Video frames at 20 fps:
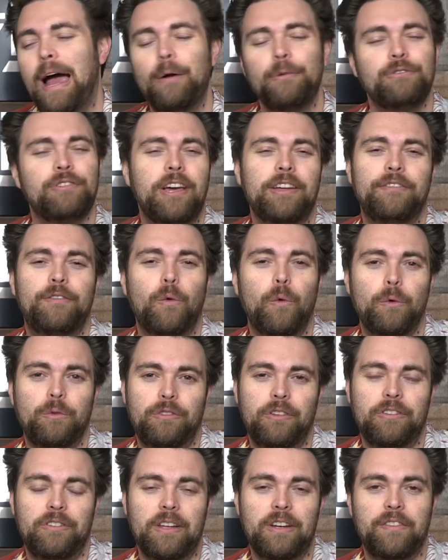outside
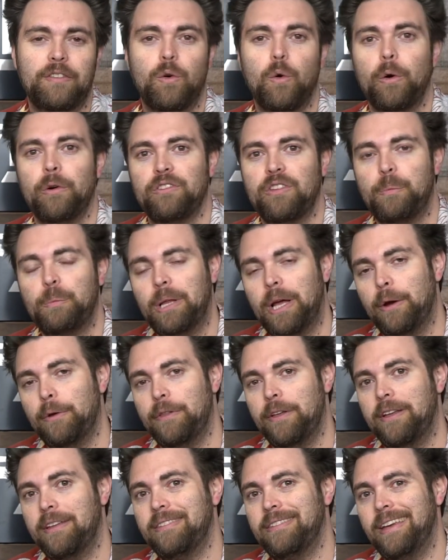forces and of course a player
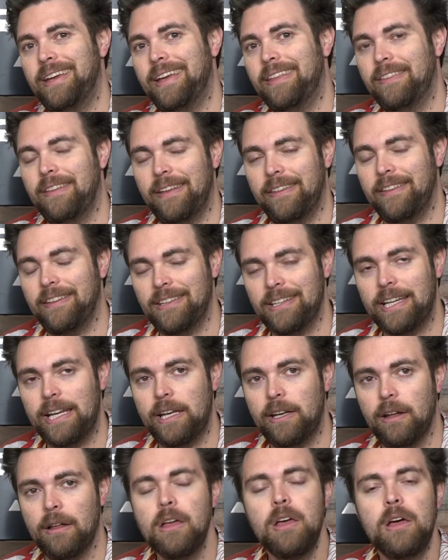that is in, in the
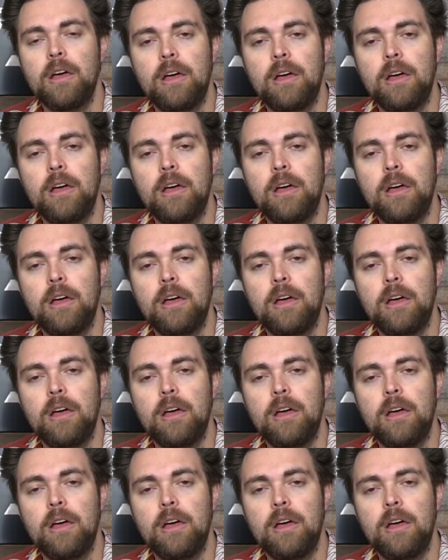lead.